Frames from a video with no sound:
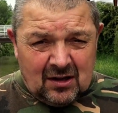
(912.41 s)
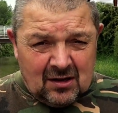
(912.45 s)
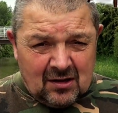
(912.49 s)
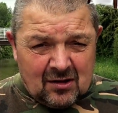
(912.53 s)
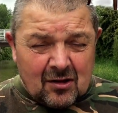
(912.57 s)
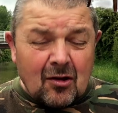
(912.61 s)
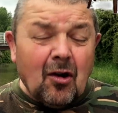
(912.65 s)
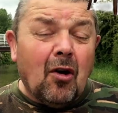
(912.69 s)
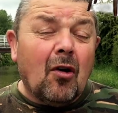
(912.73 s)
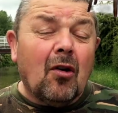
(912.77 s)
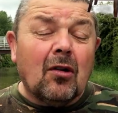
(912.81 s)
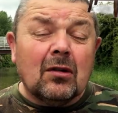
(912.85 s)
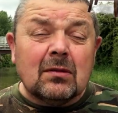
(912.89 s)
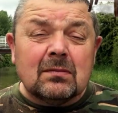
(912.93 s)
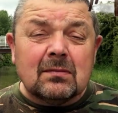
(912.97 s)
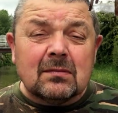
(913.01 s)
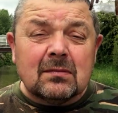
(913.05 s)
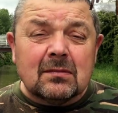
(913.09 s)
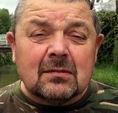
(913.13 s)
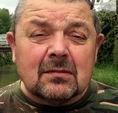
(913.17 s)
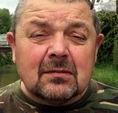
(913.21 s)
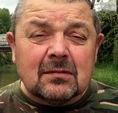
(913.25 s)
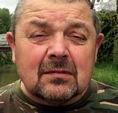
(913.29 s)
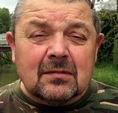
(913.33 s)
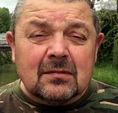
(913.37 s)
So
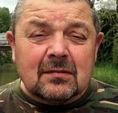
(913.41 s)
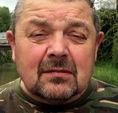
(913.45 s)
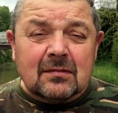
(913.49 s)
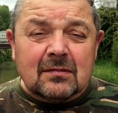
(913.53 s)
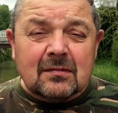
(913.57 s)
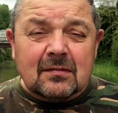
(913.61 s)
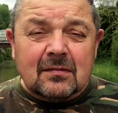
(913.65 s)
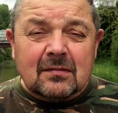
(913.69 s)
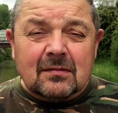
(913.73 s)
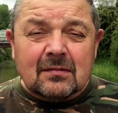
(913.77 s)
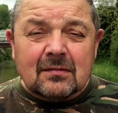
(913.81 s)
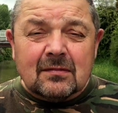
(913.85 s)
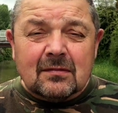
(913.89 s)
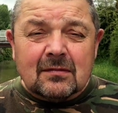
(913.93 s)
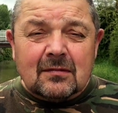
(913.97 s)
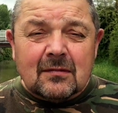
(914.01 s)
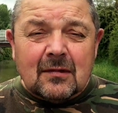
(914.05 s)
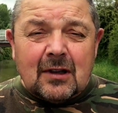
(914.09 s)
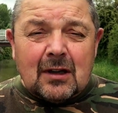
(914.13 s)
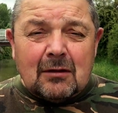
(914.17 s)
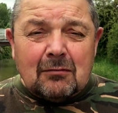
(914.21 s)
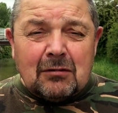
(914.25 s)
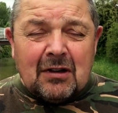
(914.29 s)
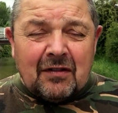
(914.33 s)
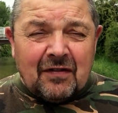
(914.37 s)

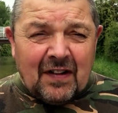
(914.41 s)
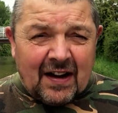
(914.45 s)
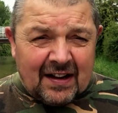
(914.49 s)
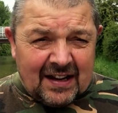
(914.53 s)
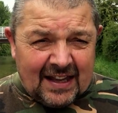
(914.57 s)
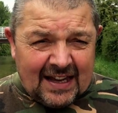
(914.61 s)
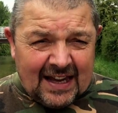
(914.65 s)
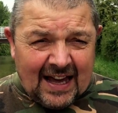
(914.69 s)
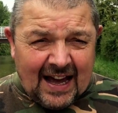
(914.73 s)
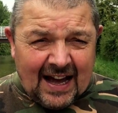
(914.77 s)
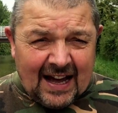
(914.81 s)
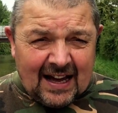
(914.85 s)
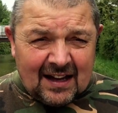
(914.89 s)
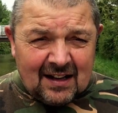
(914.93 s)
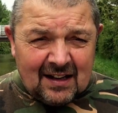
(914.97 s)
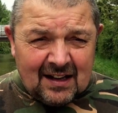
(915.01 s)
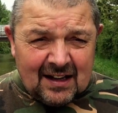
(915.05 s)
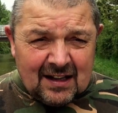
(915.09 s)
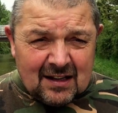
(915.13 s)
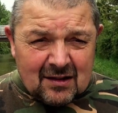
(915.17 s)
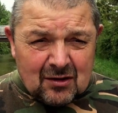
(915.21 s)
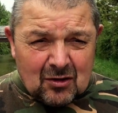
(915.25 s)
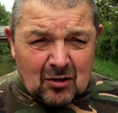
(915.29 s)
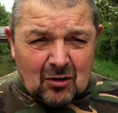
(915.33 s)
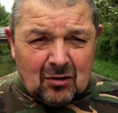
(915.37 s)
we very
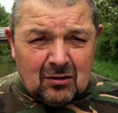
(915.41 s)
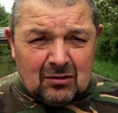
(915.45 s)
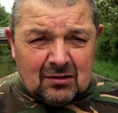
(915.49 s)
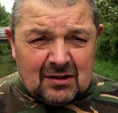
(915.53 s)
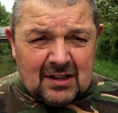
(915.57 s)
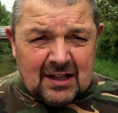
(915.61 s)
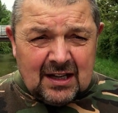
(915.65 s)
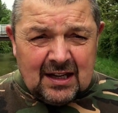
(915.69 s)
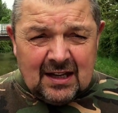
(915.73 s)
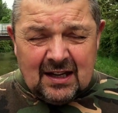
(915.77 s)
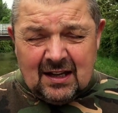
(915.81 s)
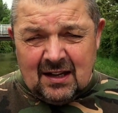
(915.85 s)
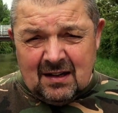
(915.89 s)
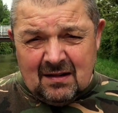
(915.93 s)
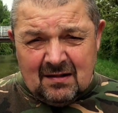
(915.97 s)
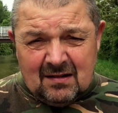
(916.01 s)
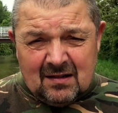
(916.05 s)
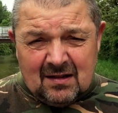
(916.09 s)
kindly told the